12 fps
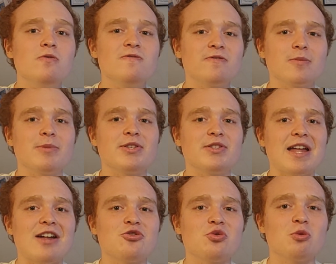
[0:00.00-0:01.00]
from its
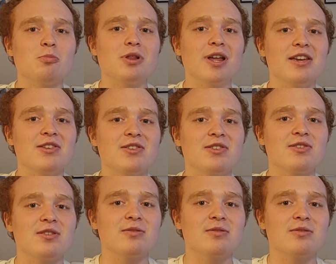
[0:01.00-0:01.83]
natural place.